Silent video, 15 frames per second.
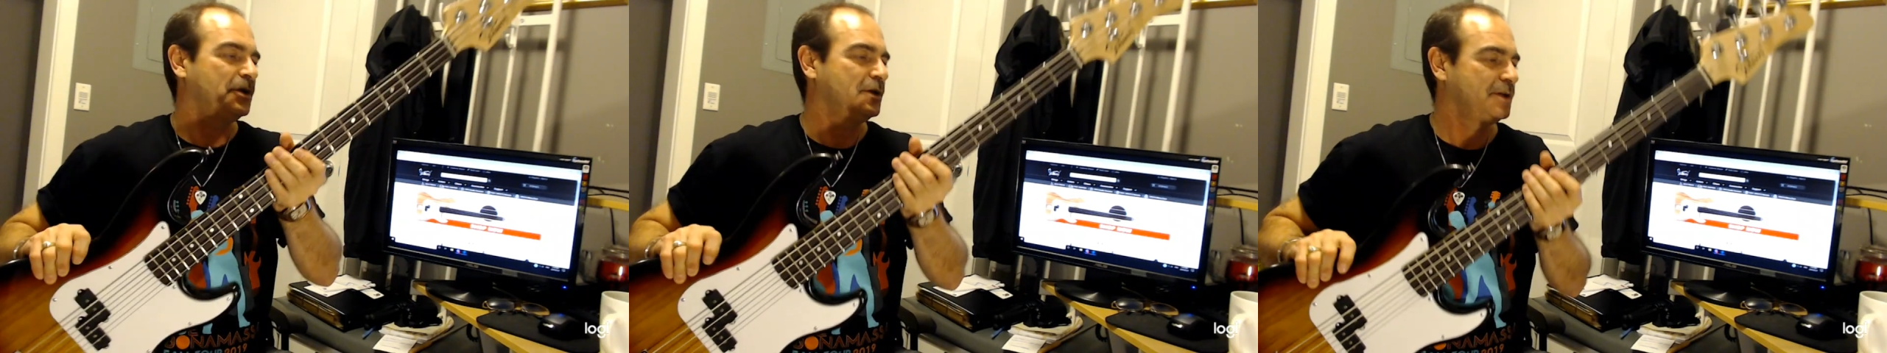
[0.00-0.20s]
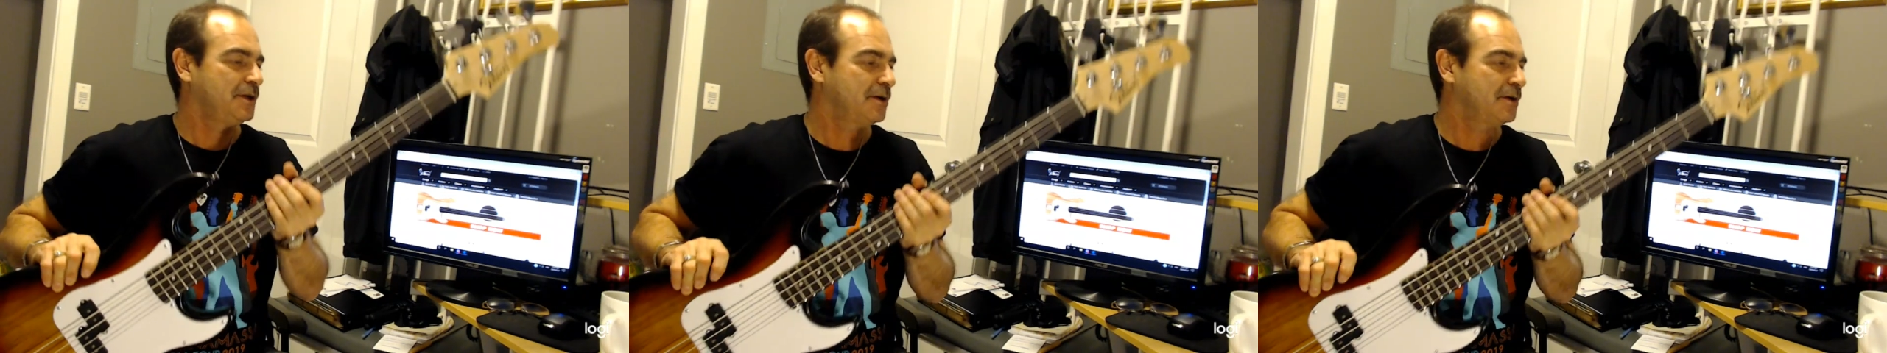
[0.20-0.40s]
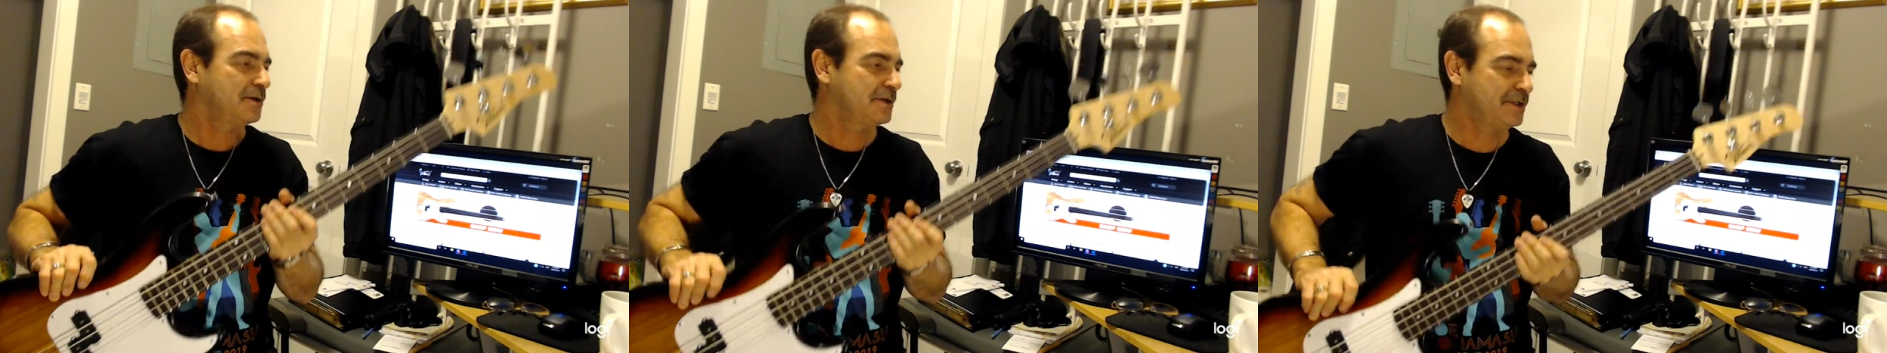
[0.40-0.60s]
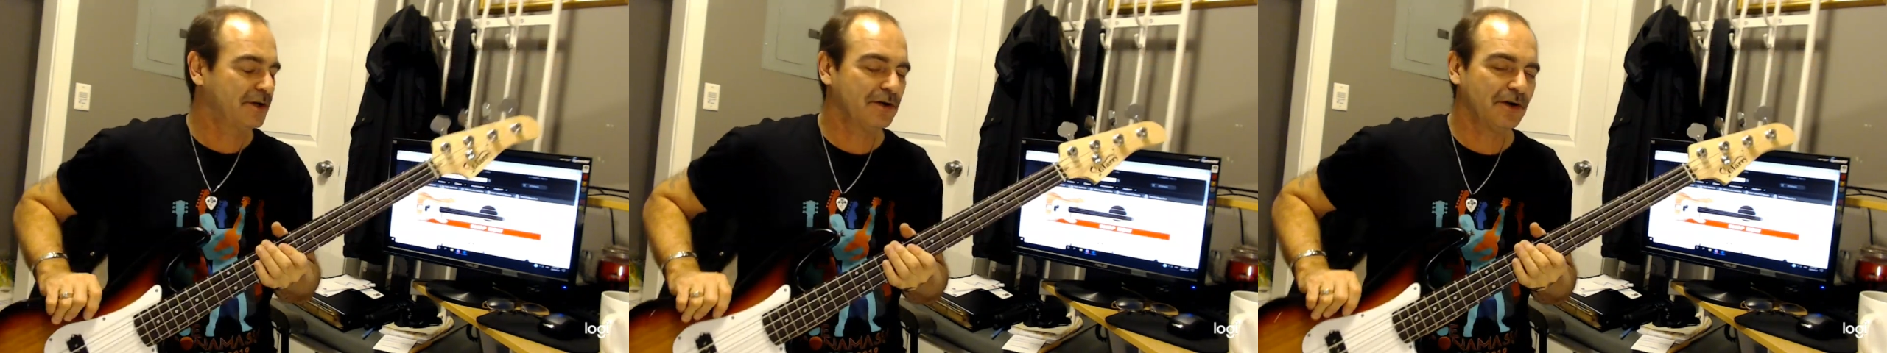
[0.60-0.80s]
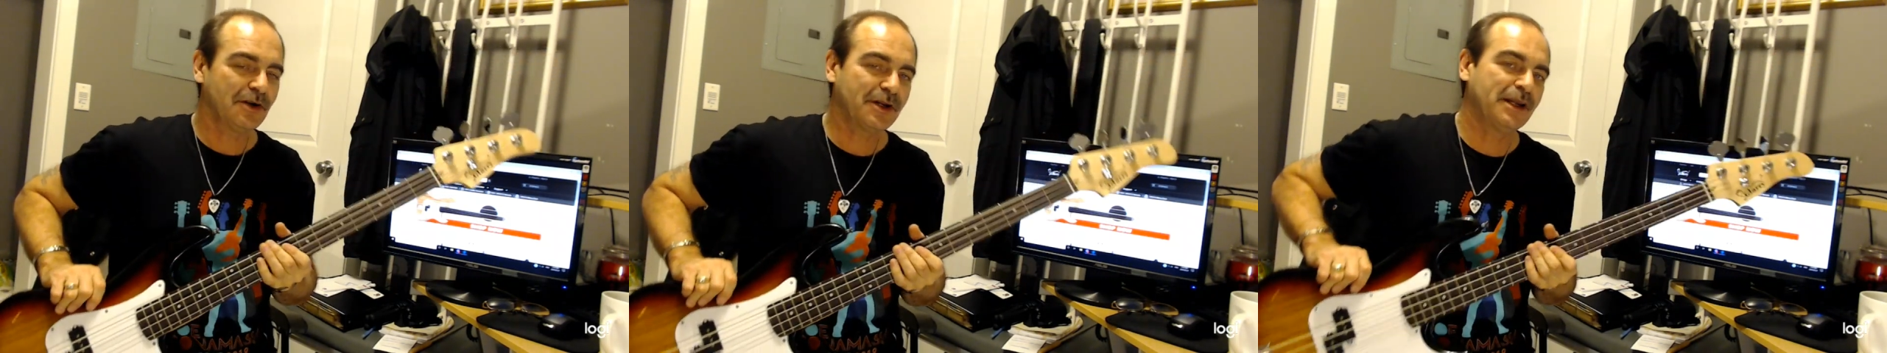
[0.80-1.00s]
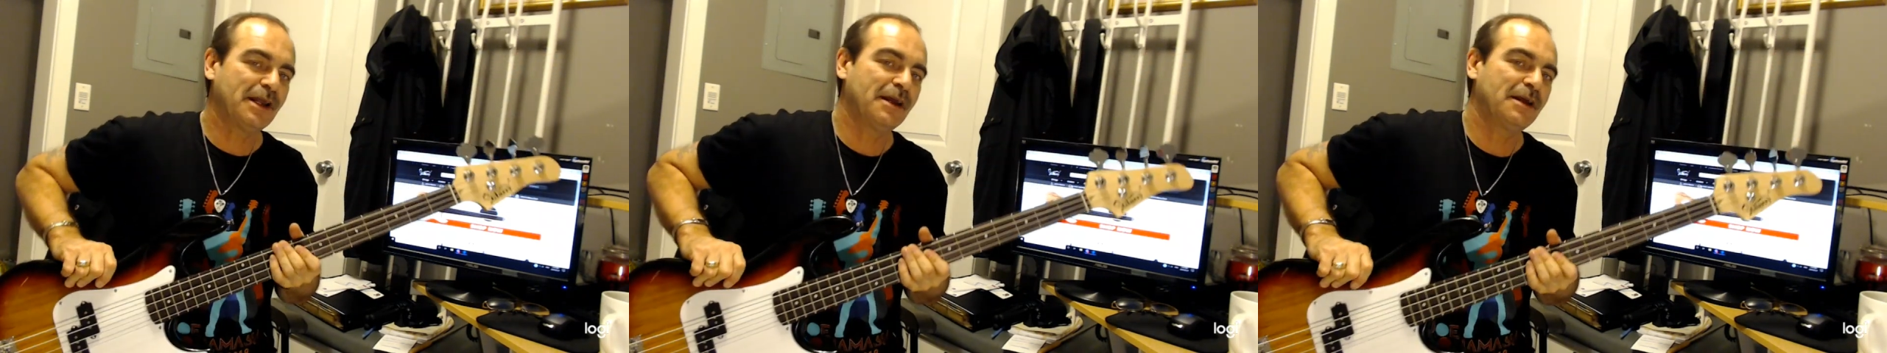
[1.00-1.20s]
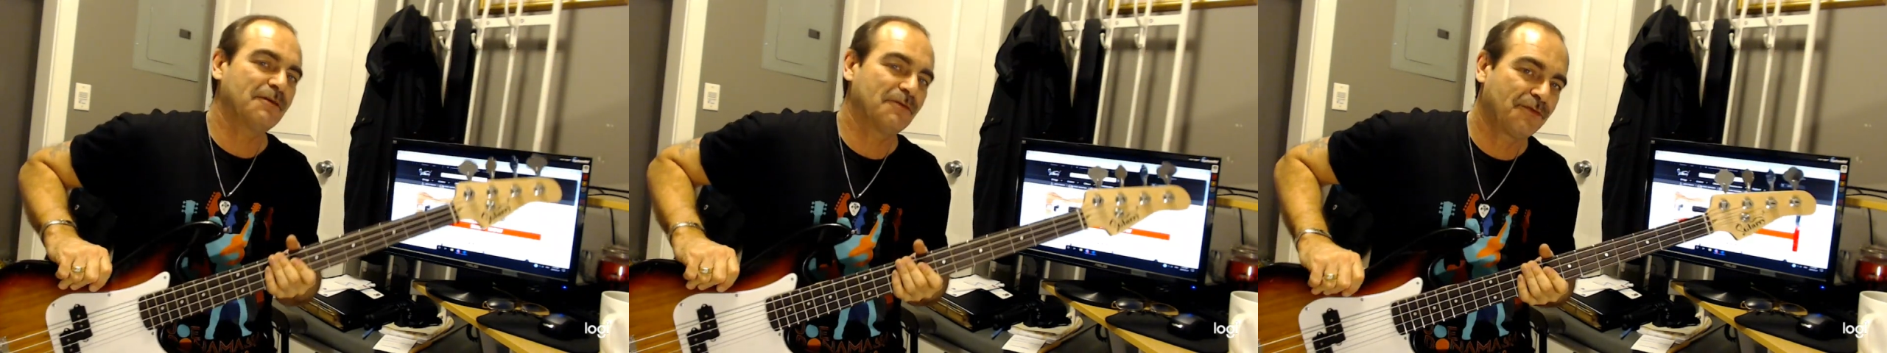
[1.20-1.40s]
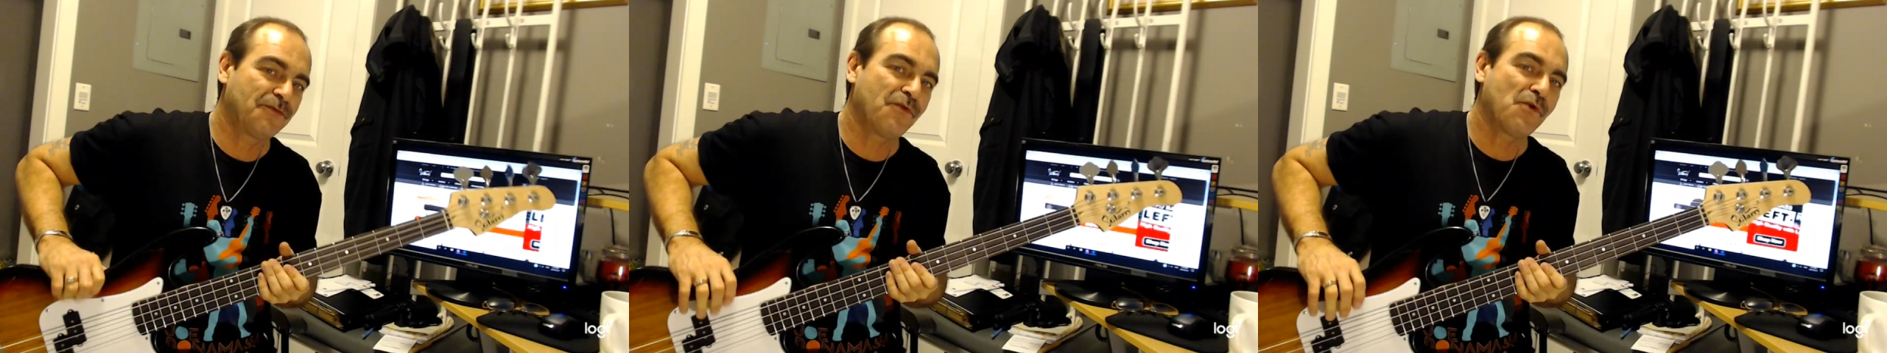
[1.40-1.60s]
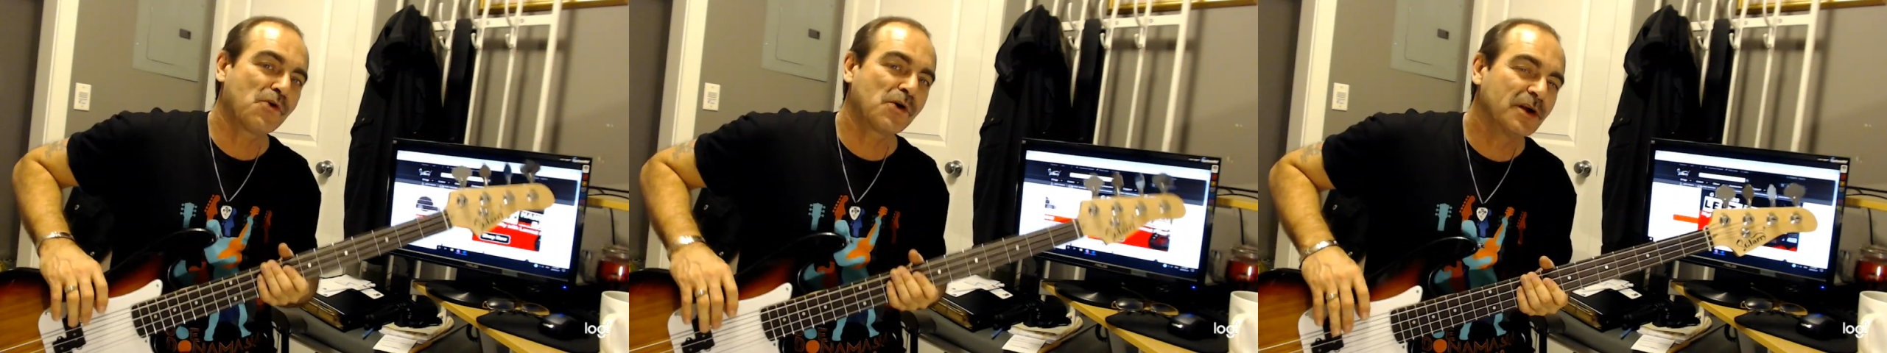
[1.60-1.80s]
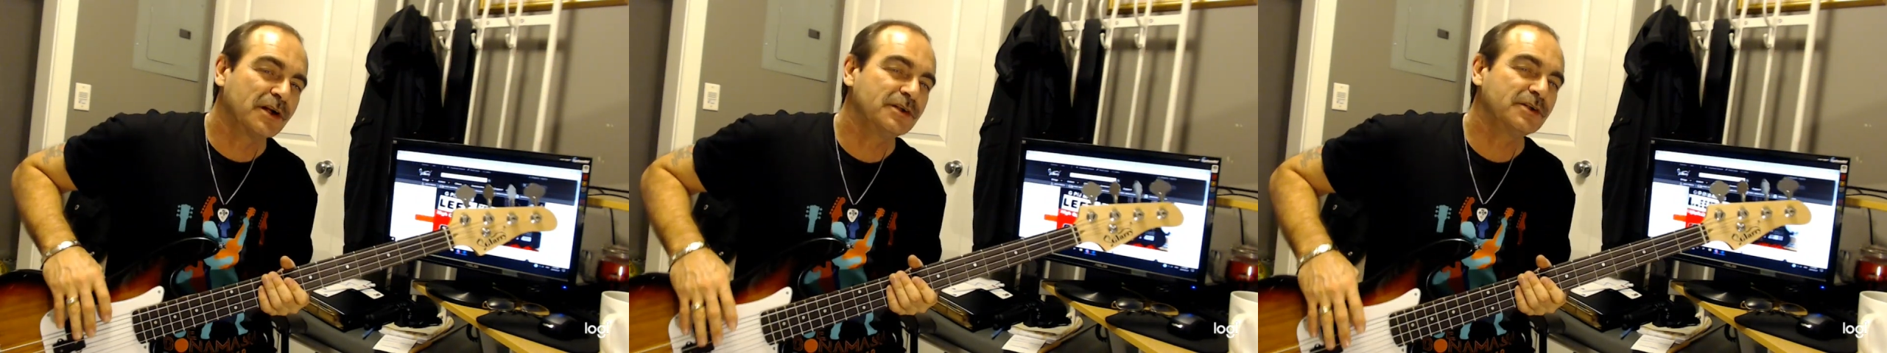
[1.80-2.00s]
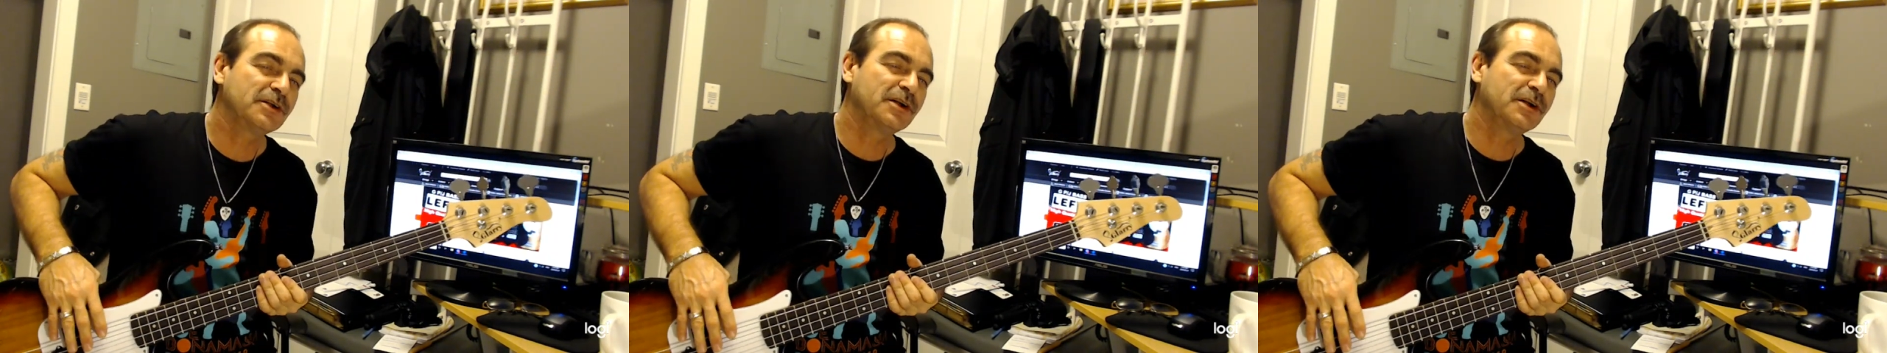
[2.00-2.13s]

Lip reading: you're looking at $400,